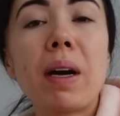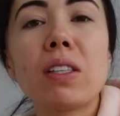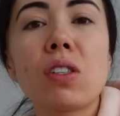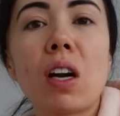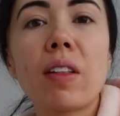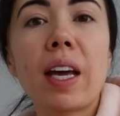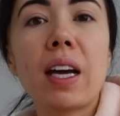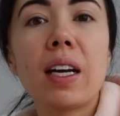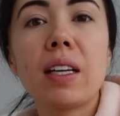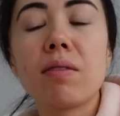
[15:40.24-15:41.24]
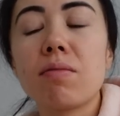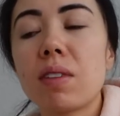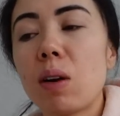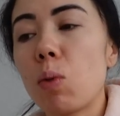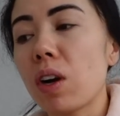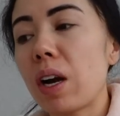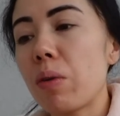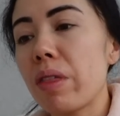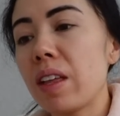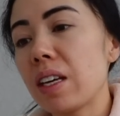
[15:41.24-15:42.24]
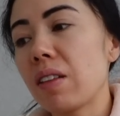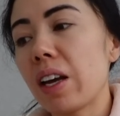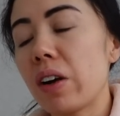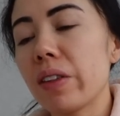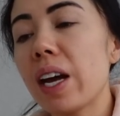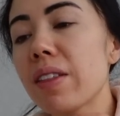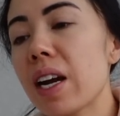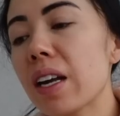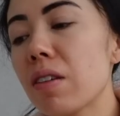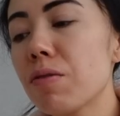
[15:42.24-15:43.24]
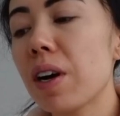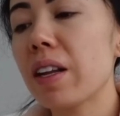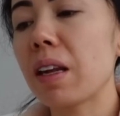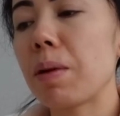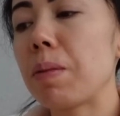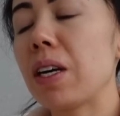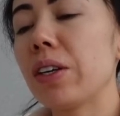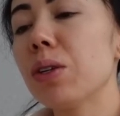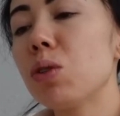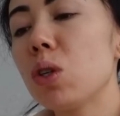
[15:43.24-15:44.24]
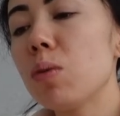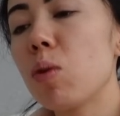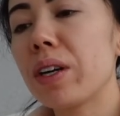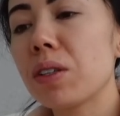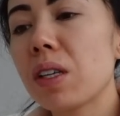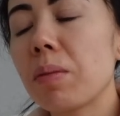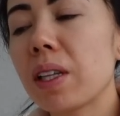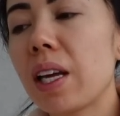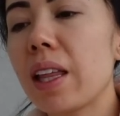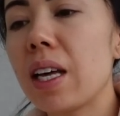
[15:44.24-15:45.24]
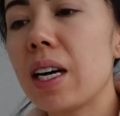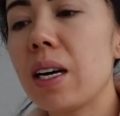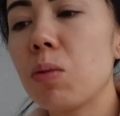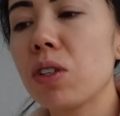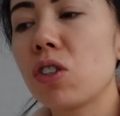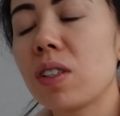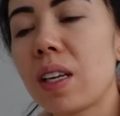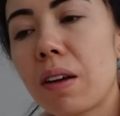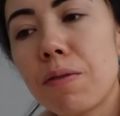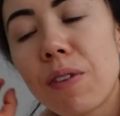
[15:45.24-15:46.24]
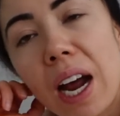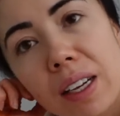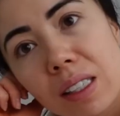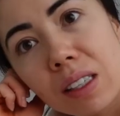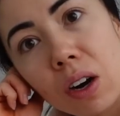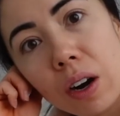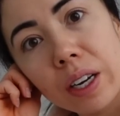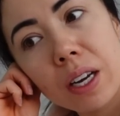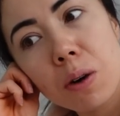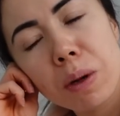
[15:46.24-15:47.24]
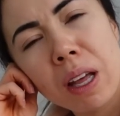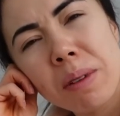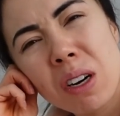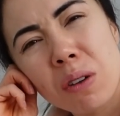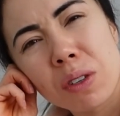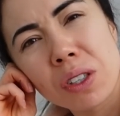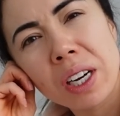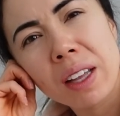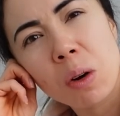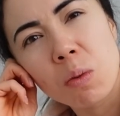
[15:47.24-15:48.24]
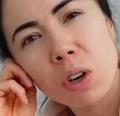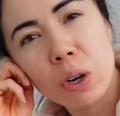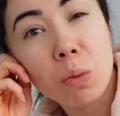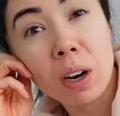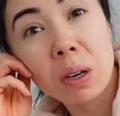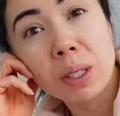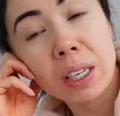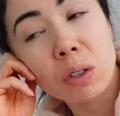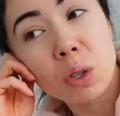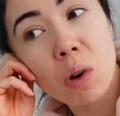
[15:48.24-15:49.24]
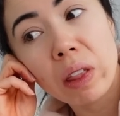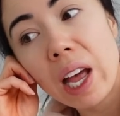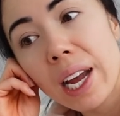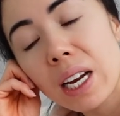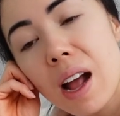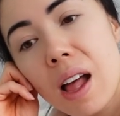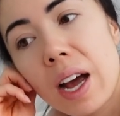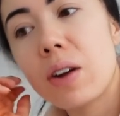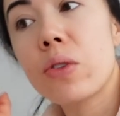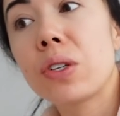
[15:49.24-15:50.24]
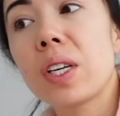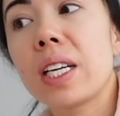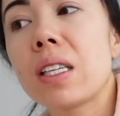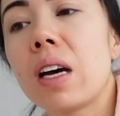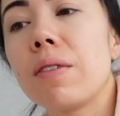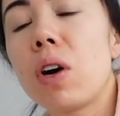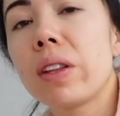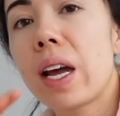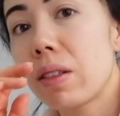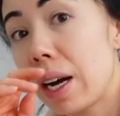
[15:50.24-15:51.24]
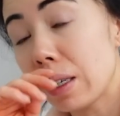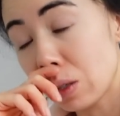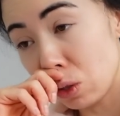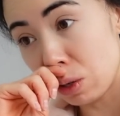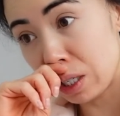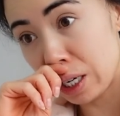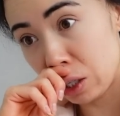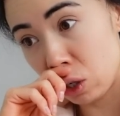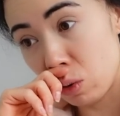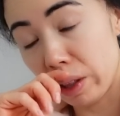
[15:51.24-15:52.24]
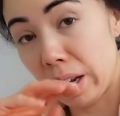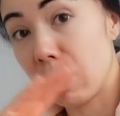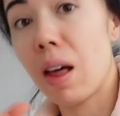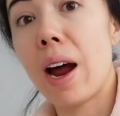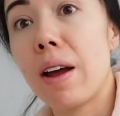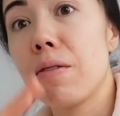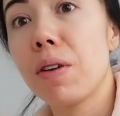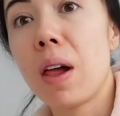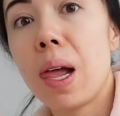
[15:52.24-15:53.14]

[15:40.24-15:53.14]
start like a workout thing like online that I can find, like maybe a YouTube one or something like that, where it's just like fast cardio. But let me know if there's any like good workouts that you do online. I know there's like a ton of online classes you can take too, and like live